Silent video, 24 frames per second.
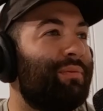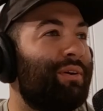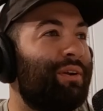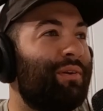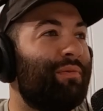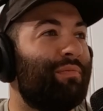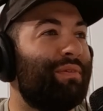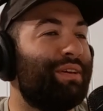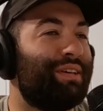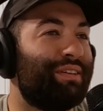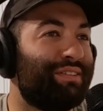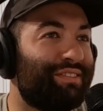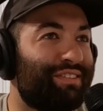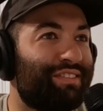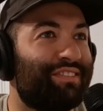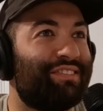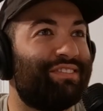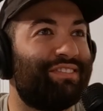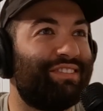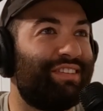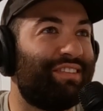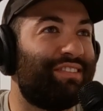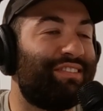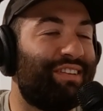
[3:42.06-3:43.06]
about it because
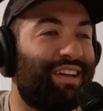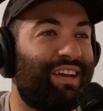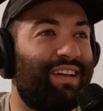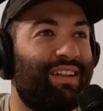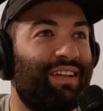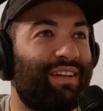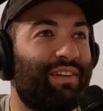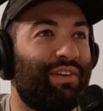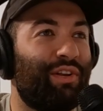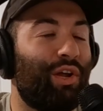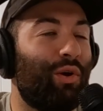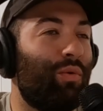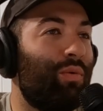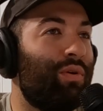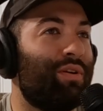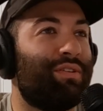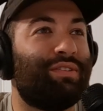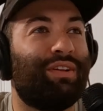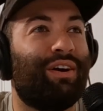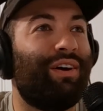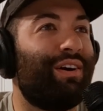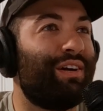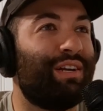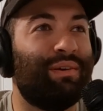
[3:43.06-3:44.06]
it's the set. Like no one's
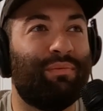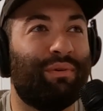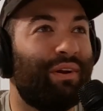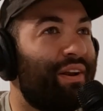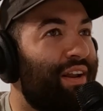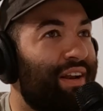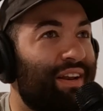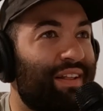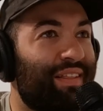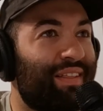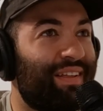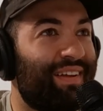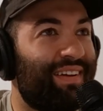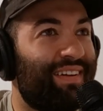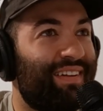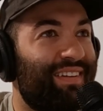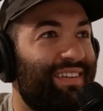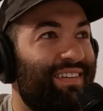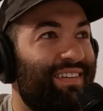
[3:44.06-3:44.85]
talking about anything.